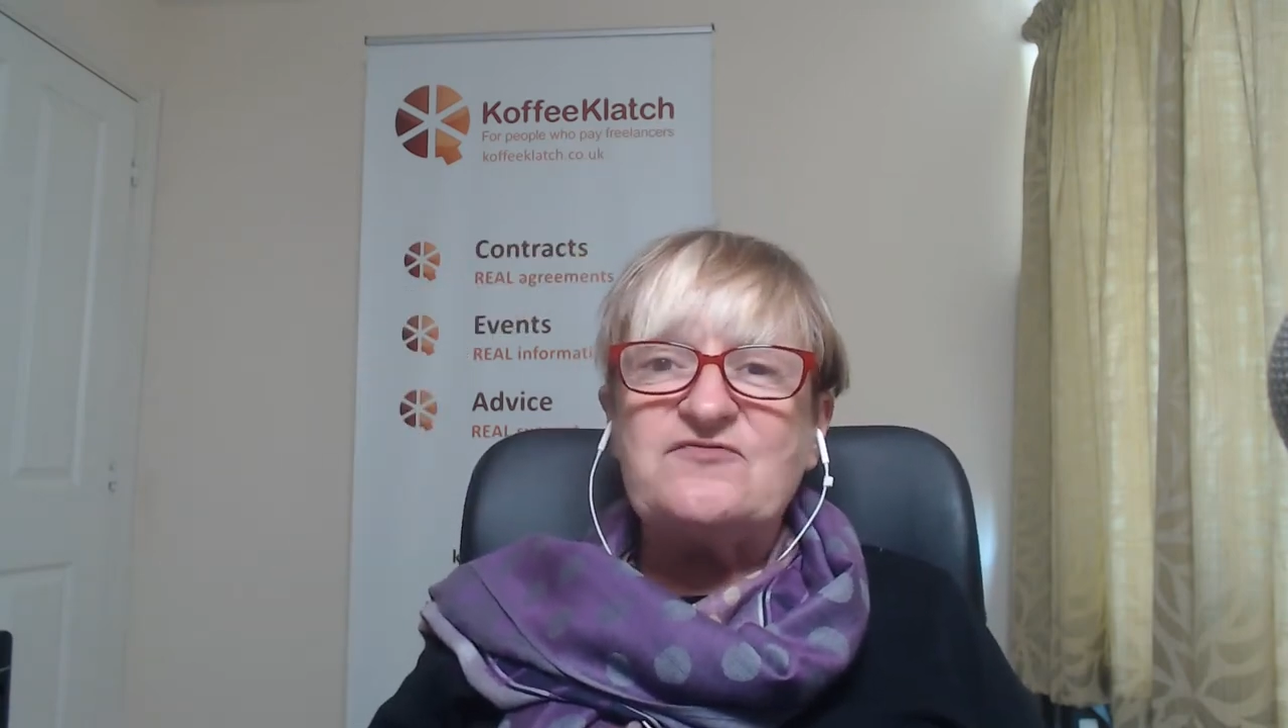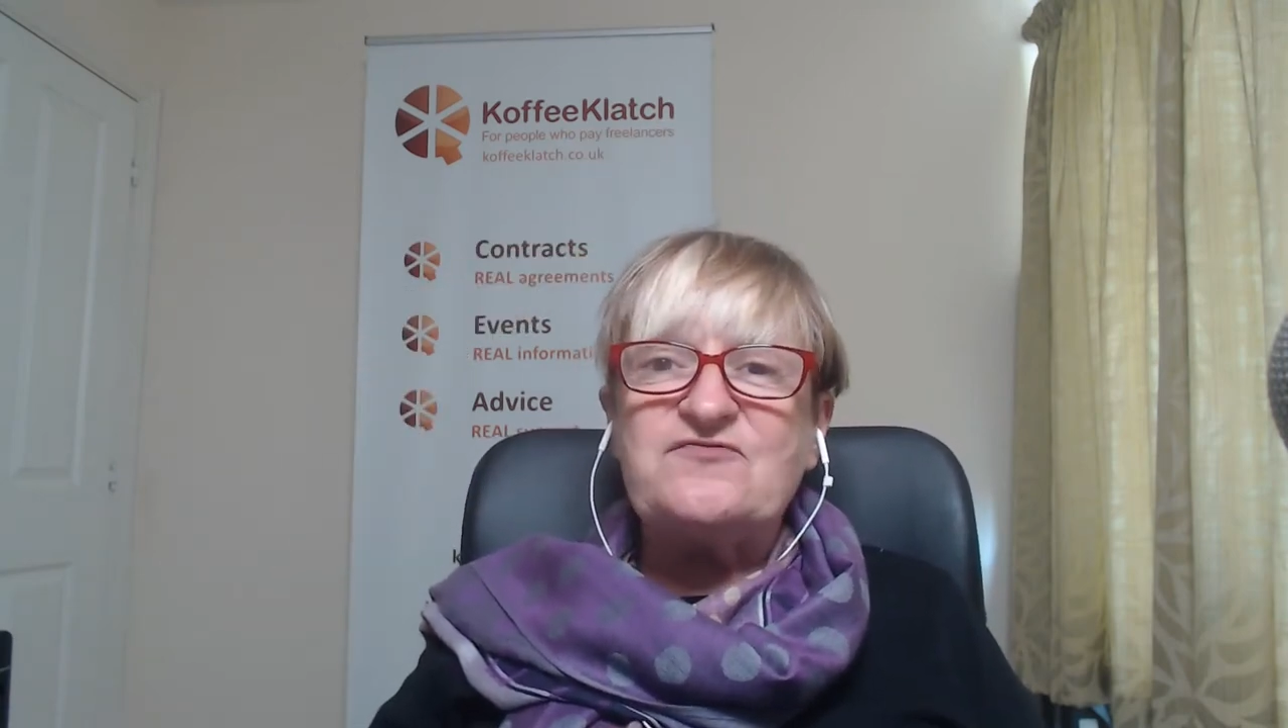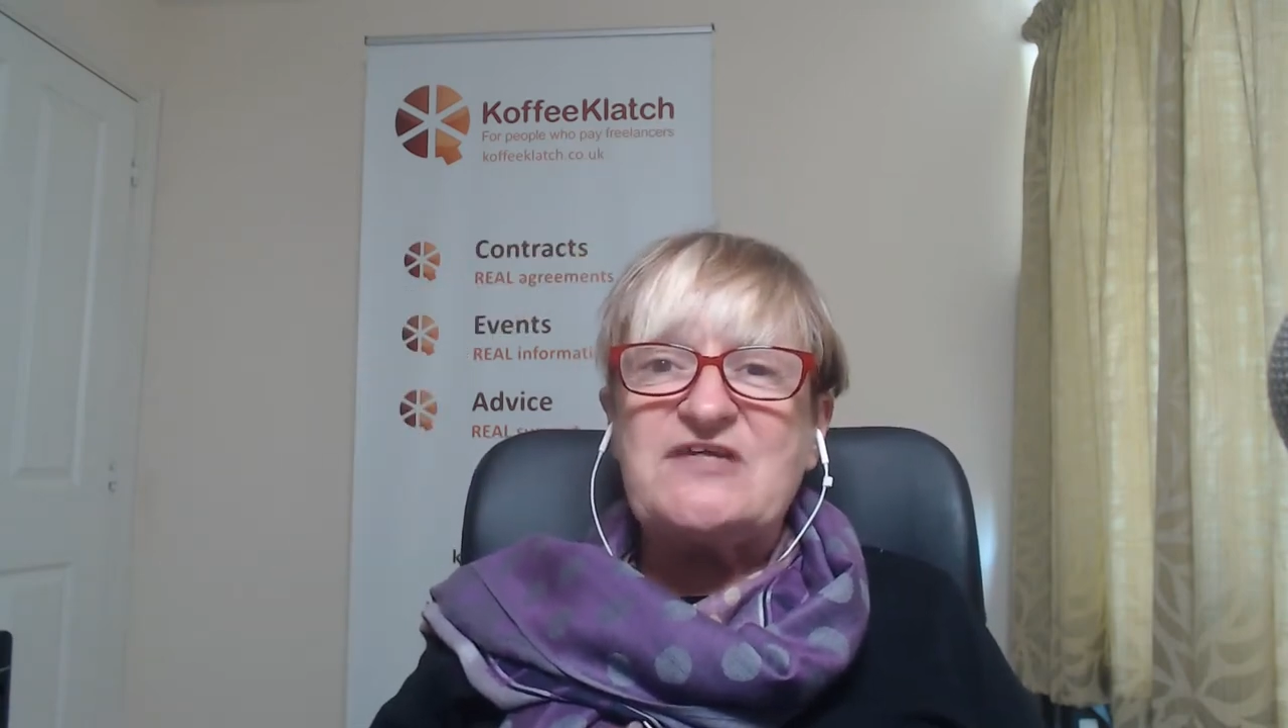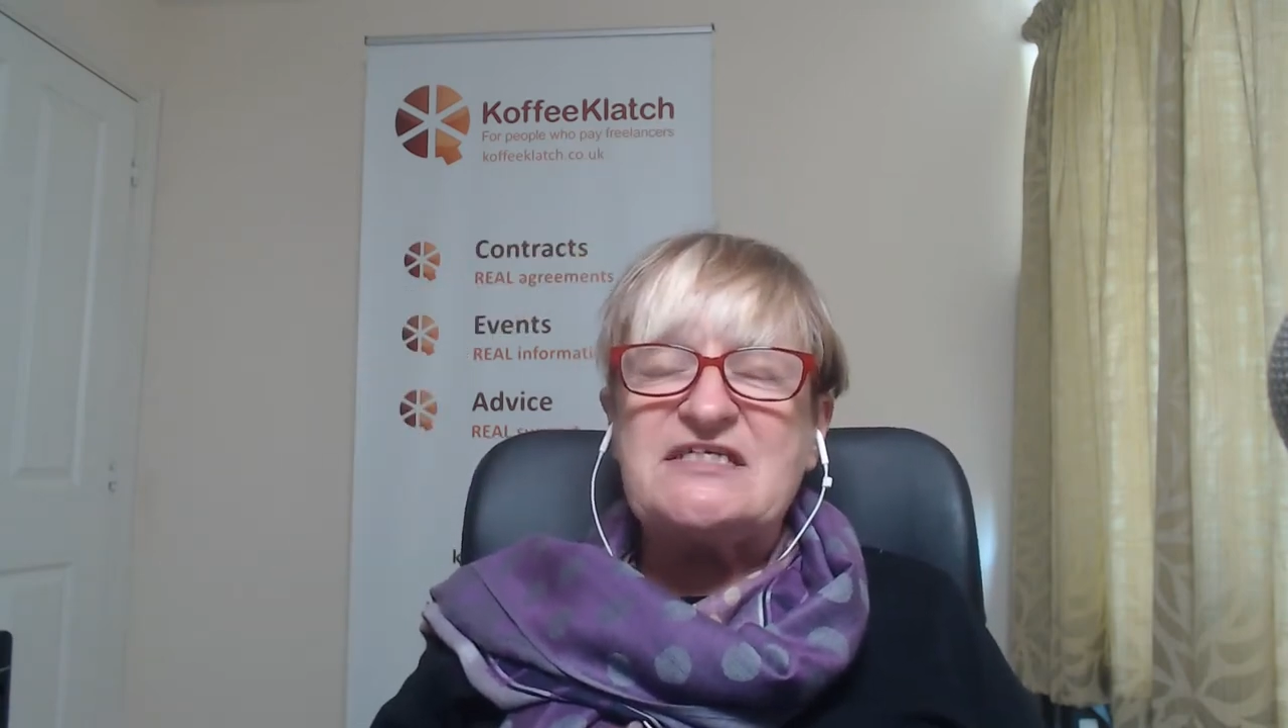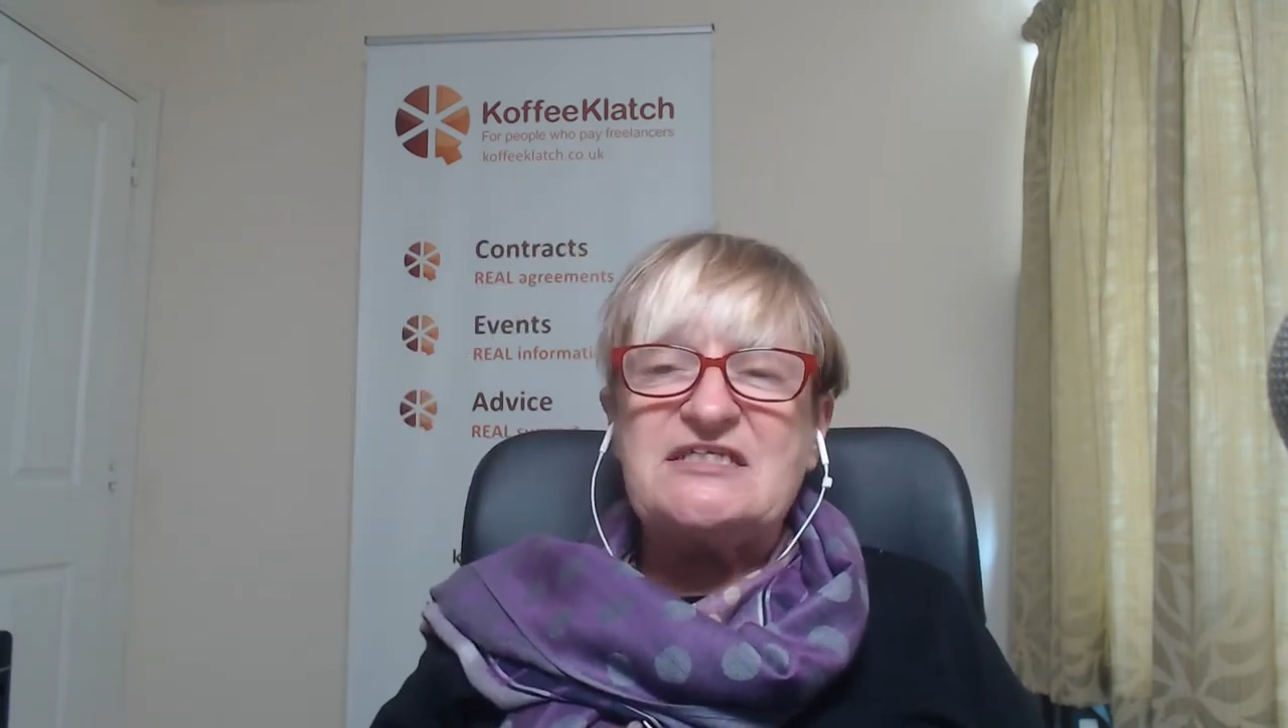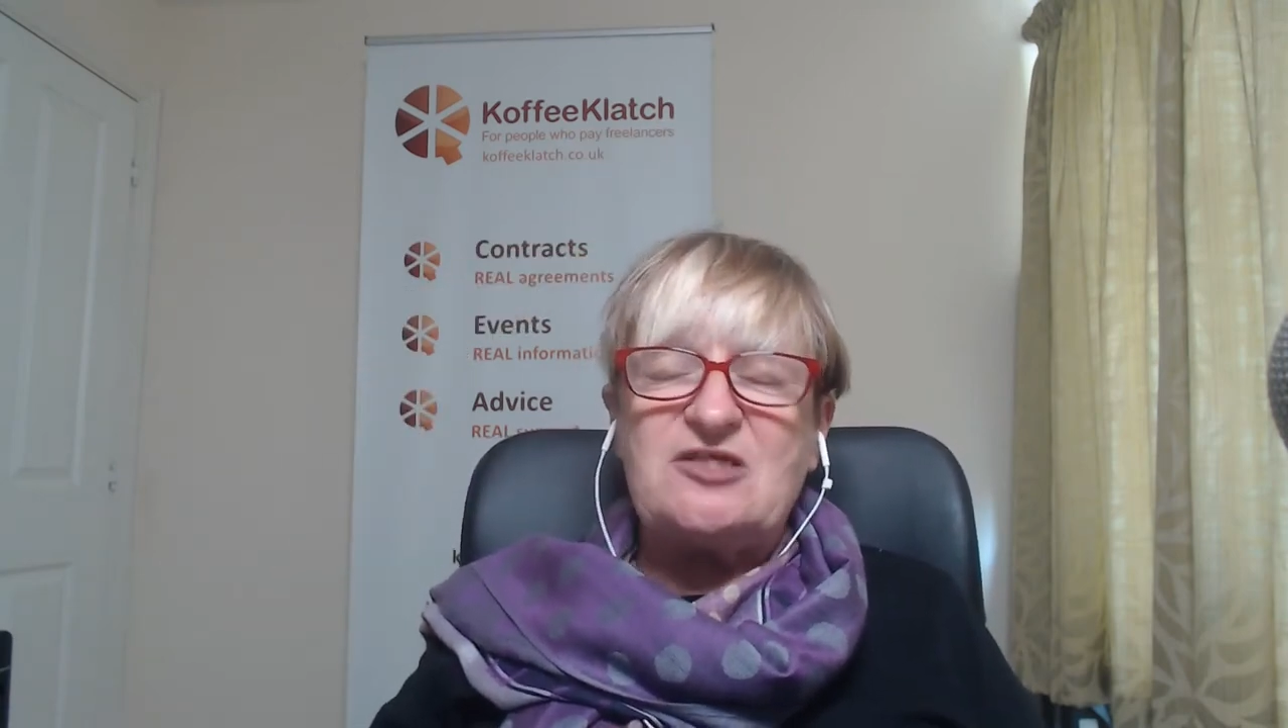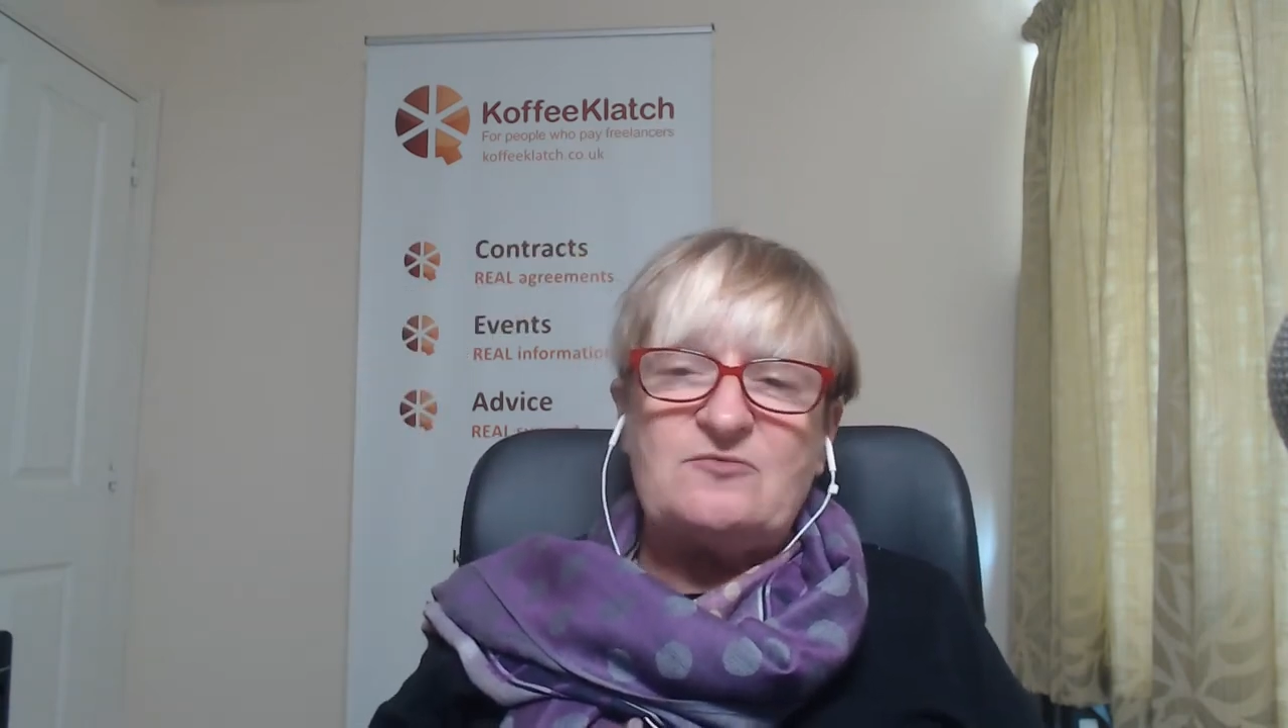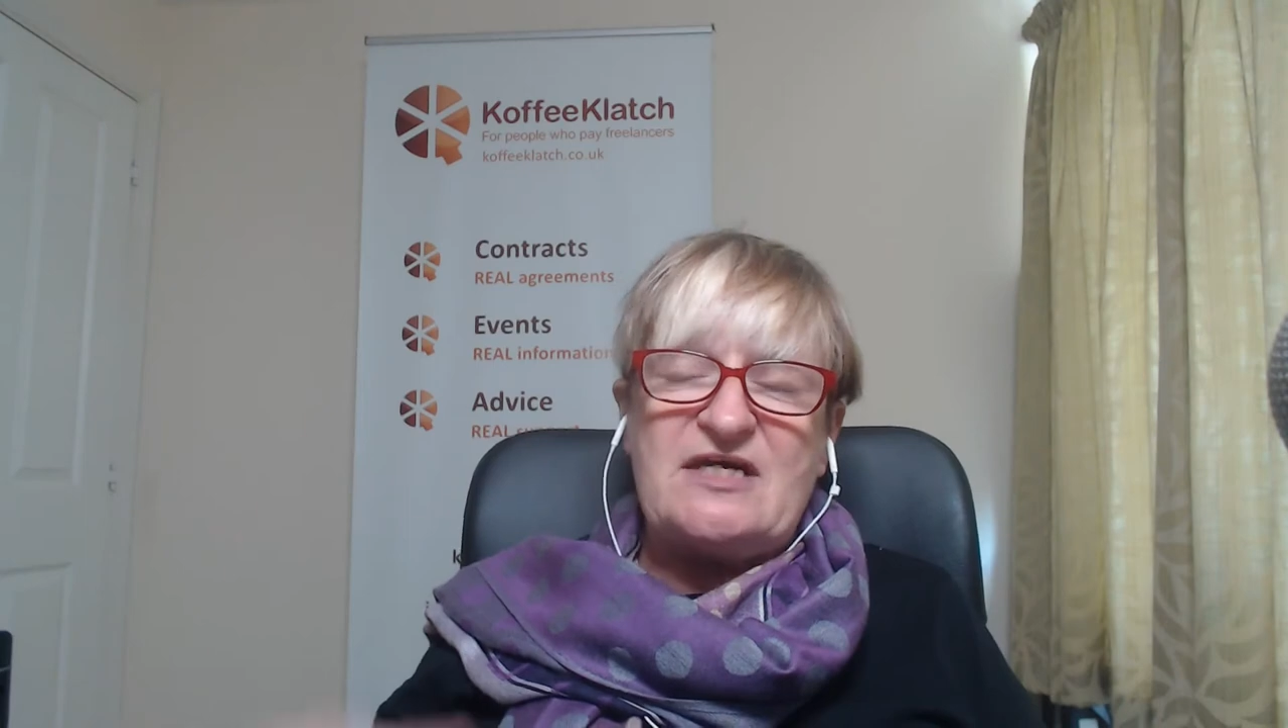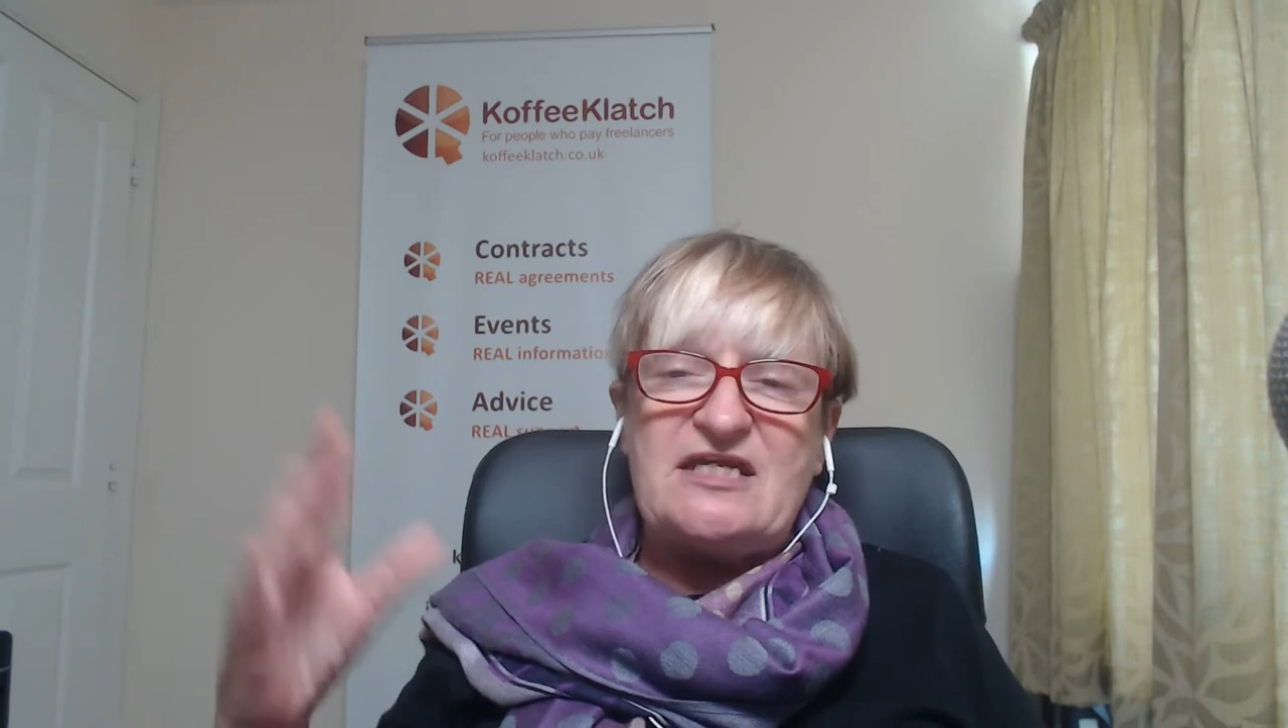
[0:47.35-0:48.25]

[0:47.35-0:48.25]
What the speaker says: thinking, oh, well,